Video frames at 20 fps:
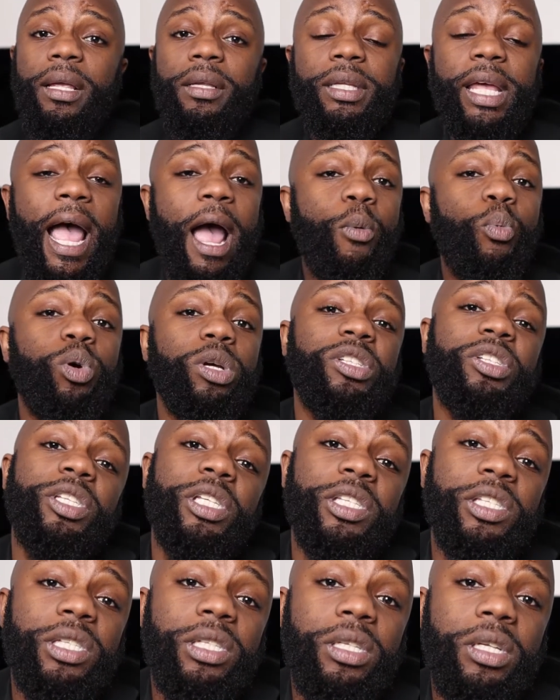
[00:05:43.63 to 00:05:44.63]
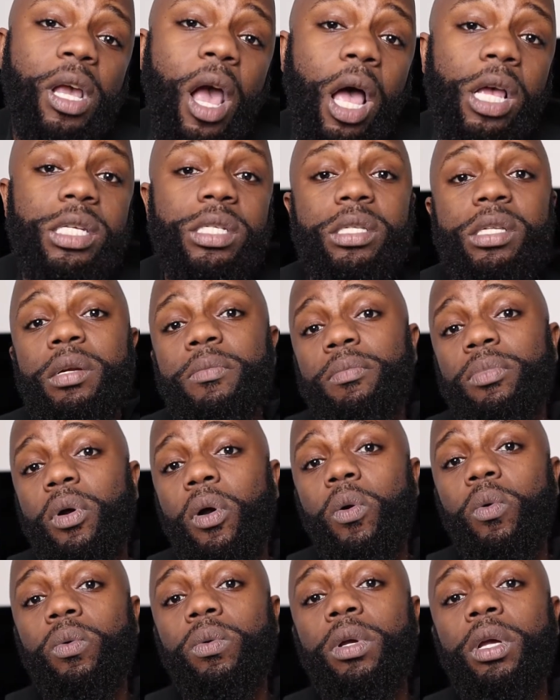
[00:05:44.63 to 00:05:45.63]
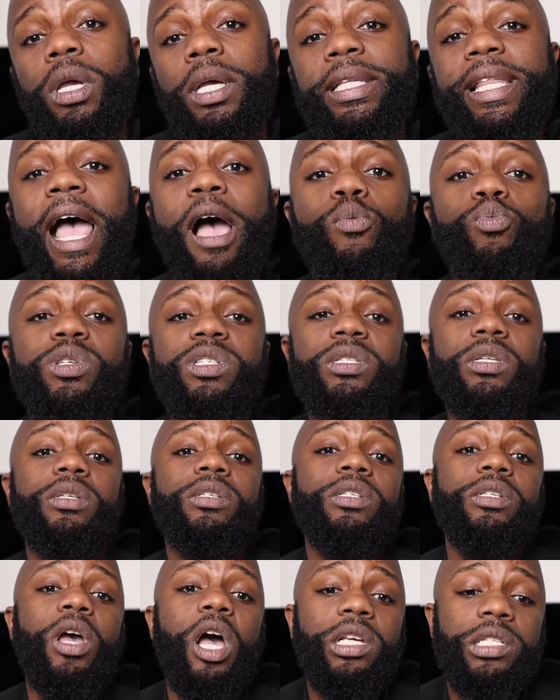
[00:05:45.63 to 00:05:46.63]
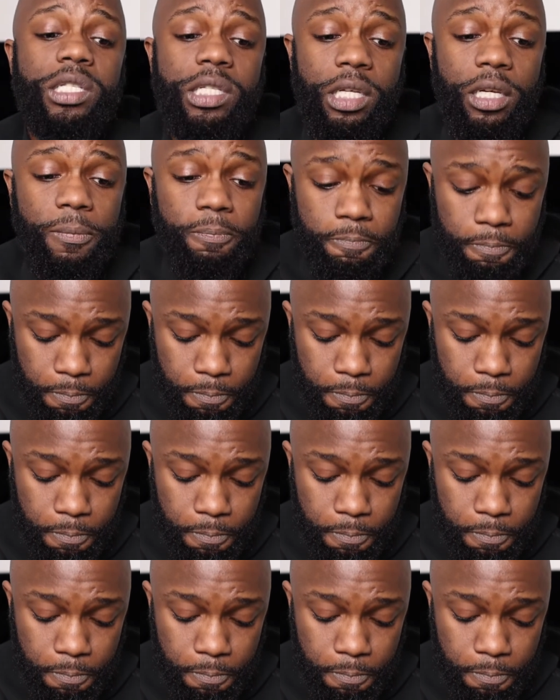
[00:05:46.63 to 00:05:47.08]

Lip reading: That was disgusting, bro. That was disgusting.